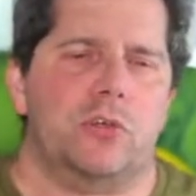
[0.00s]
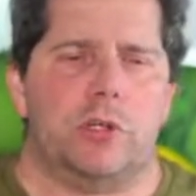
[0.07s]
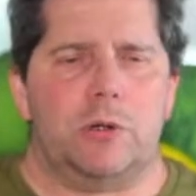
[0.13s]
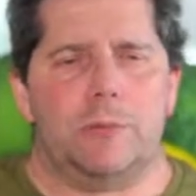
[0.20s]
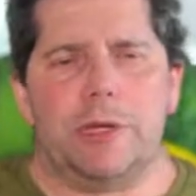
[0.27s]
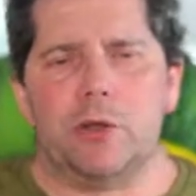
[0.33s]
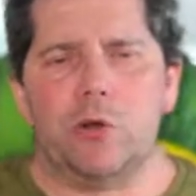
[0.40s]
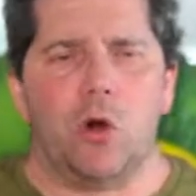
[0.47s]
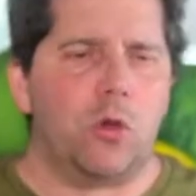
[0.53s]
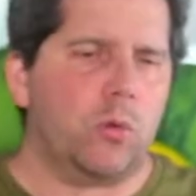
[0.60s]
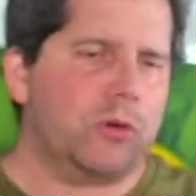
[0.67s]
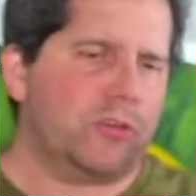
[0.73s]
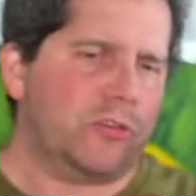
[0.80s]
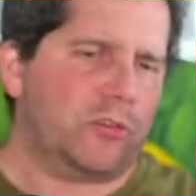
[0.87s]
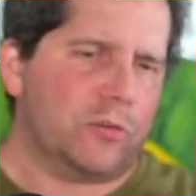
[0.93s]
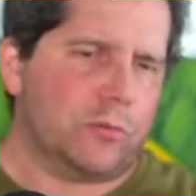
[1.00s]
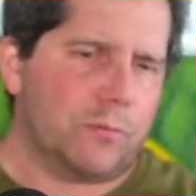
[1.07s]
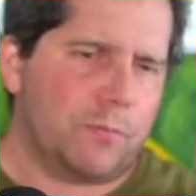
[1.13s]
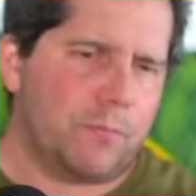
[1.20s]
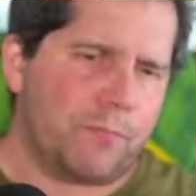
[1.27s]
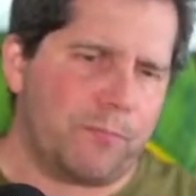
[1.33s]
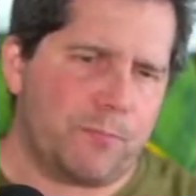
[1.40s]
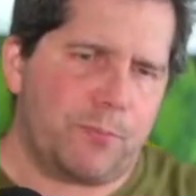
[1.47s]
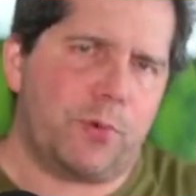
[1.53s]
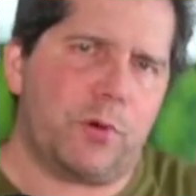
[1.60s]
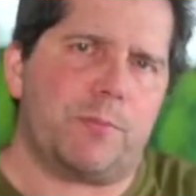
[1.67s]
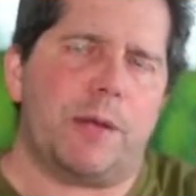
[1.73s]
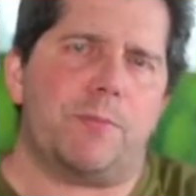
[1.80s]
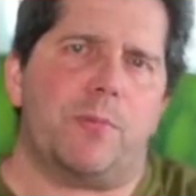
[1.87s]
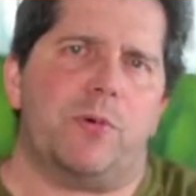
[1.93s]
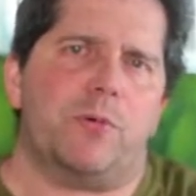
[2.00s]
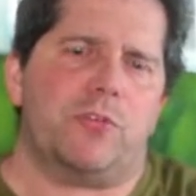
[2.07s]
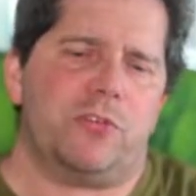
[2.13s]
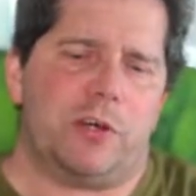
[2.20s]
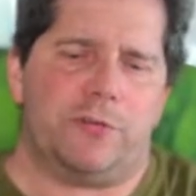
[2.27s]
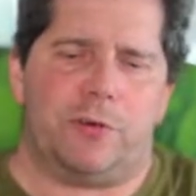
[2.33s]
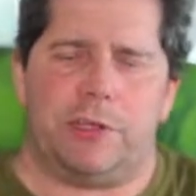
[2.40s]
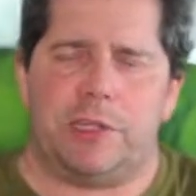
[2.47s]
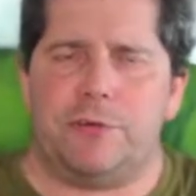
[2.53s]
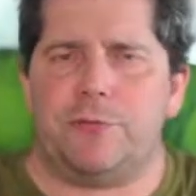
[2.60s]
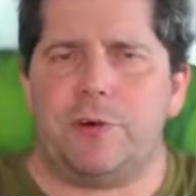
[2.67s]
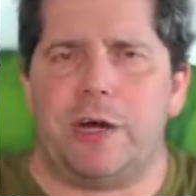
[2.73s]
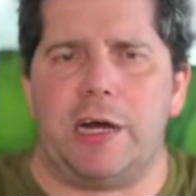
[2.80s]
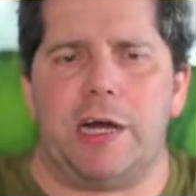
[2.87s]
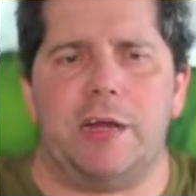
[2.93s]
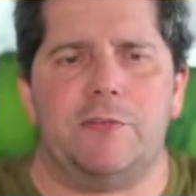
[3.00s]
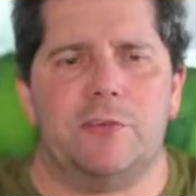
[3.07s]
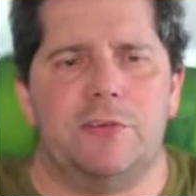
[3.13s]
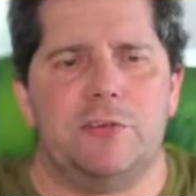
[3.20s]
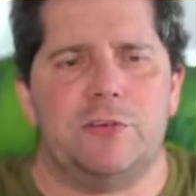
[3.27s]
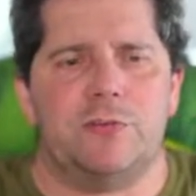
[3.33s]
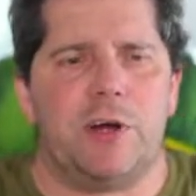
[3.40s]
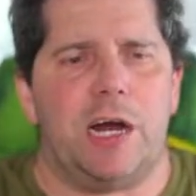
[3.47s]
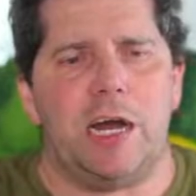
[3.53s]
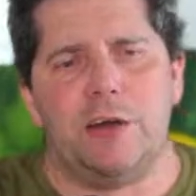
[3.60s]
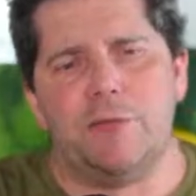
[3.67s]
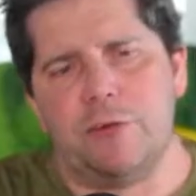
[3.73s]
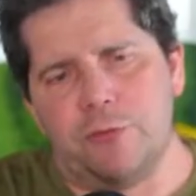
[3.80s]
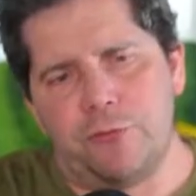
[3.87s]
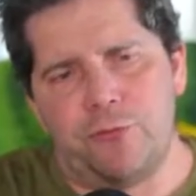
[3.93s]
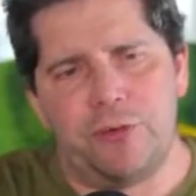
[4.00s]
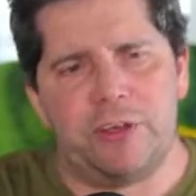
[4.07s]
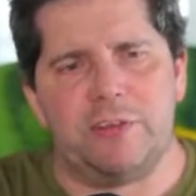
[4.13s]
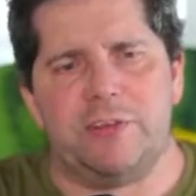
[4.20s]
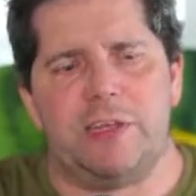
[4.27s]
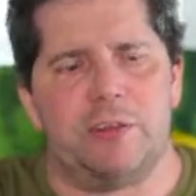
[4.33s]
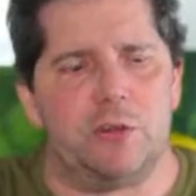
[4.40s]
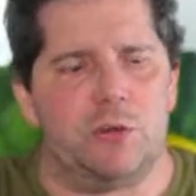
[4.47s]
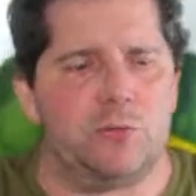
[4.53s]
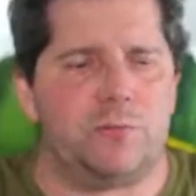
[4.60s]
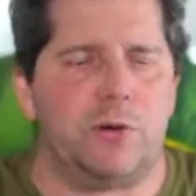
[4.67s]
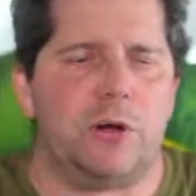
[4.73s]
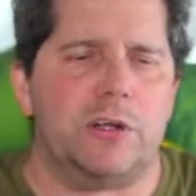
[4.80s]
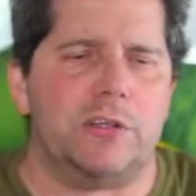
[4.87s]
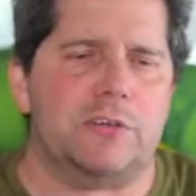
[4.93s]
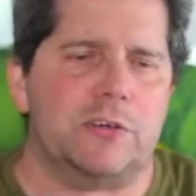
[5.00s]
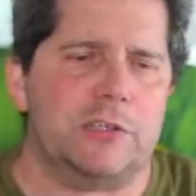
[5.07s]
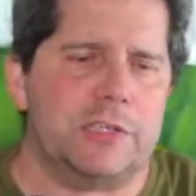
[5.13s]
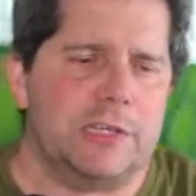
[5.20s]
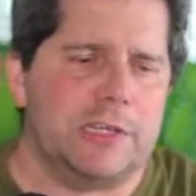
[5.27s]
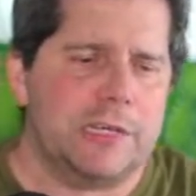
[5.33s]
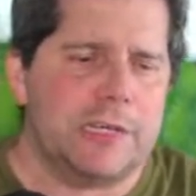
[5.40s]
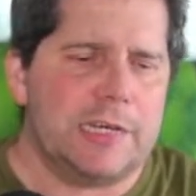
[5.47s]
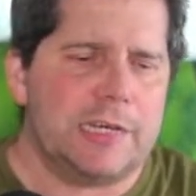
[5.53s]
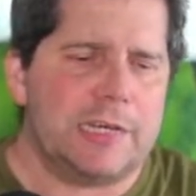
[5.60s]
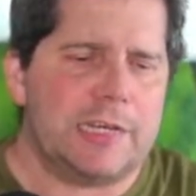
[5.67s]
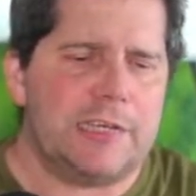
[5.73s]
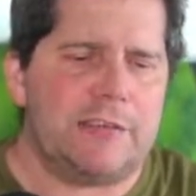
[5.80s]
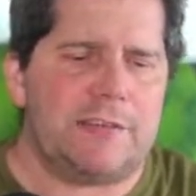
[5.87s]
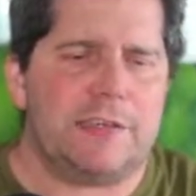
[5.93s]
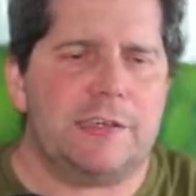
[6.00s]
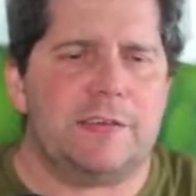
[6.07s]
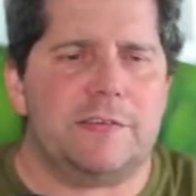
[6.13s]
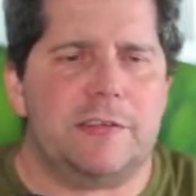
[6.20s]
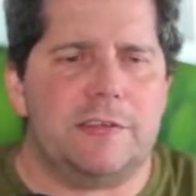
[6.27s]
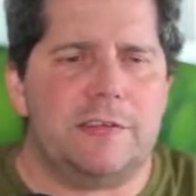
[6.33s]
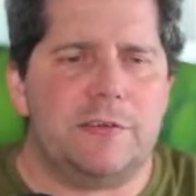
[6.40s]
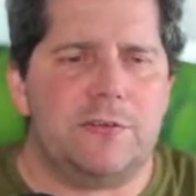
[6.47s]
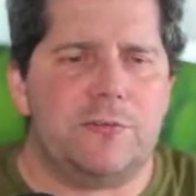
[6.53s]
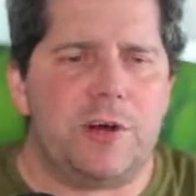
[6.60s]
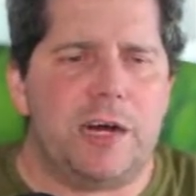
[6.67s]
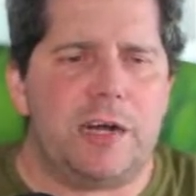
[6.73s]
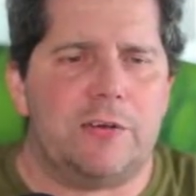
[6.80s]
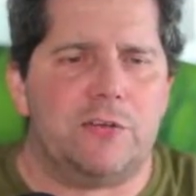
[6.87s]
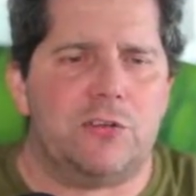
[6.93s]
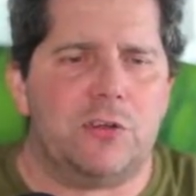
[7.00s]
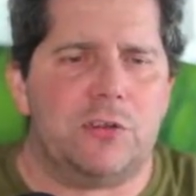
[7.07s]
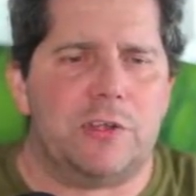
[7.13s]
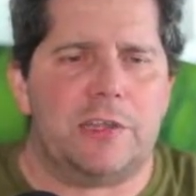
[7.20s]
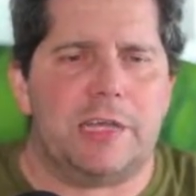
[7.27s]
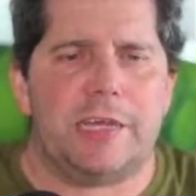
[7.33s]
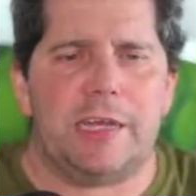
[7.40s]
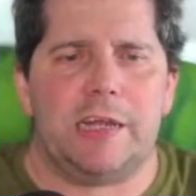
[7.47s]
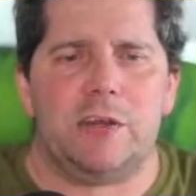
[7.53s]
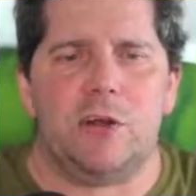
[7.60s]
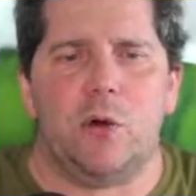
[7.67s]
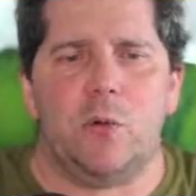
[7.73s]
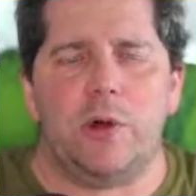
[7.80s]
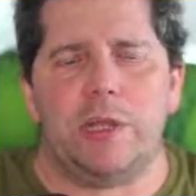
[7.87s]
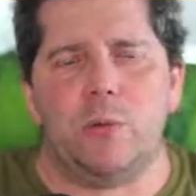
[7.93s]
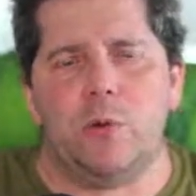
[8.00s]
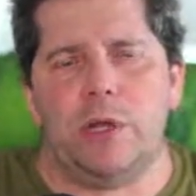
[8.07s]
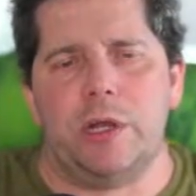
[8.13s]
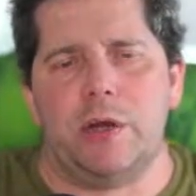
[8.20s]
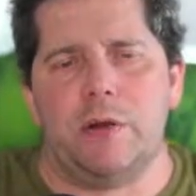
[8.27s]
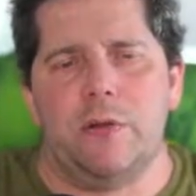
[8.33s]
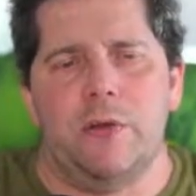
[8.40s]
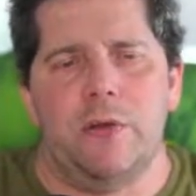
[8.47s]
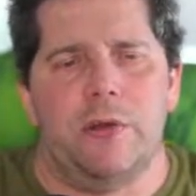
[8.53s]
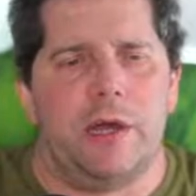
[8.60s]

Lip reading: You know, my goal was to put my stuff on e5 and d5 and fixate those pawns on e6 and d5 so that they can't go anywhere.